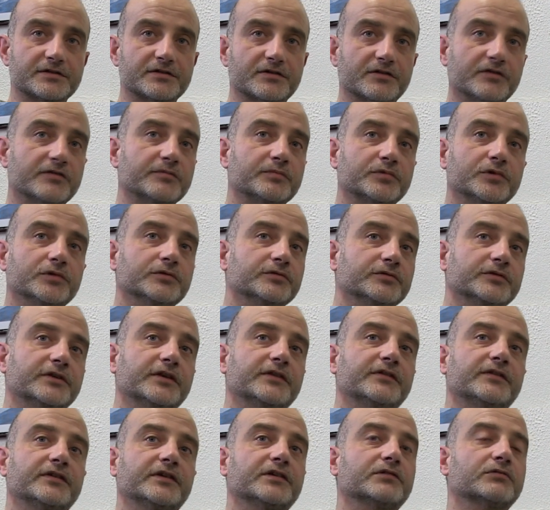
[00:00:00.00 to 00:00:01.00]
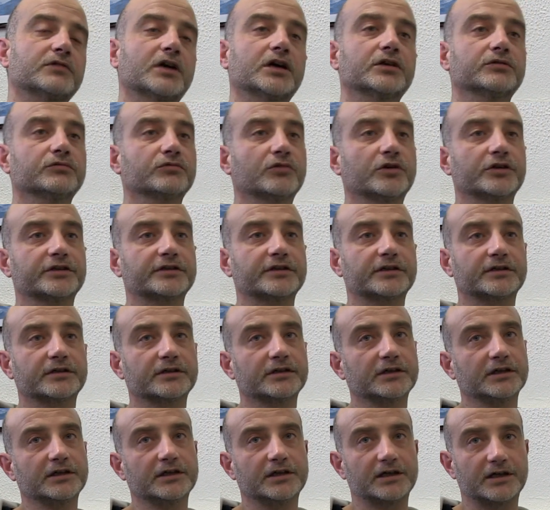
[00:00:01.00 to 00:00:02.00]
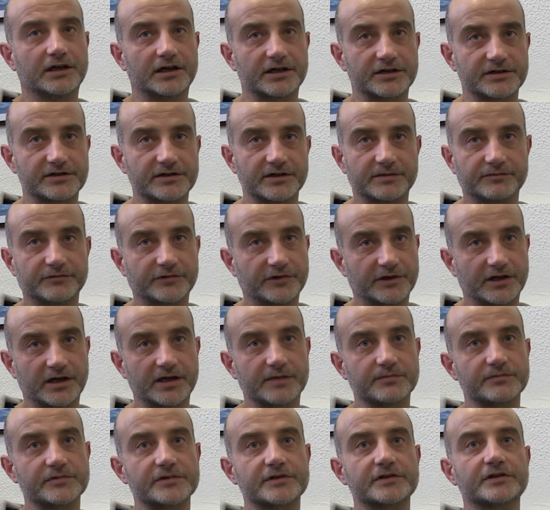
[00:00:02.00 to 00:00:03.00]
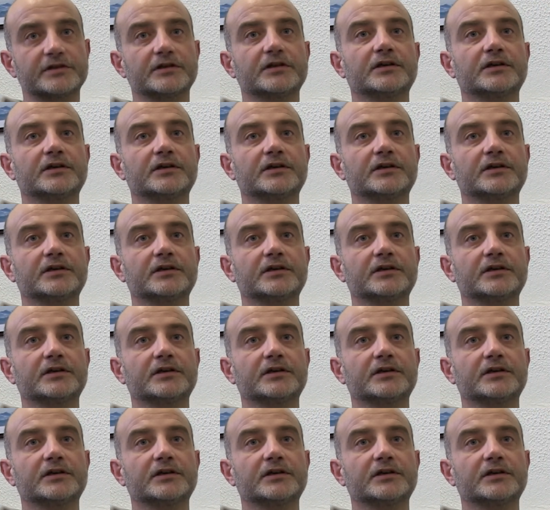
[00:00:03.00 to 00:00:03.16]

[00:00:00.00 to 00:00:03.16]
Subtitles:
of pollutants in groundwater are sometimes